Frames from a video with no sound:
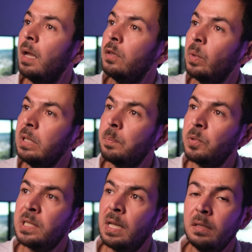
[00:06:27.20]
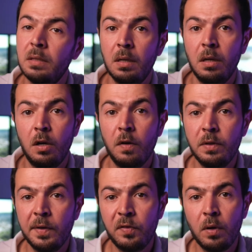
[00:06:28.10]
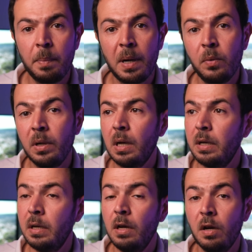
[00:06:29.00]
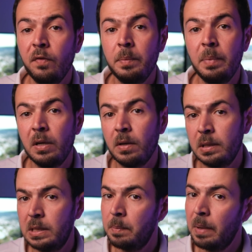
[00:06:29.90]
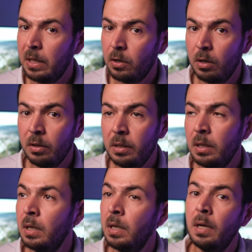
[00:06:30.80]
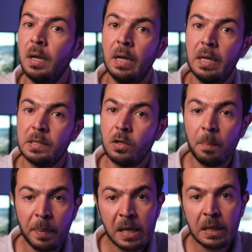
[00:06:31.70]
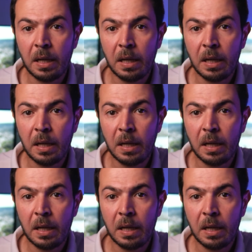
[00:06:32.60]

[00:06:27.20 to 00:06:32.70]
20% of the full power. I really love it because it's bicolor. It's compact,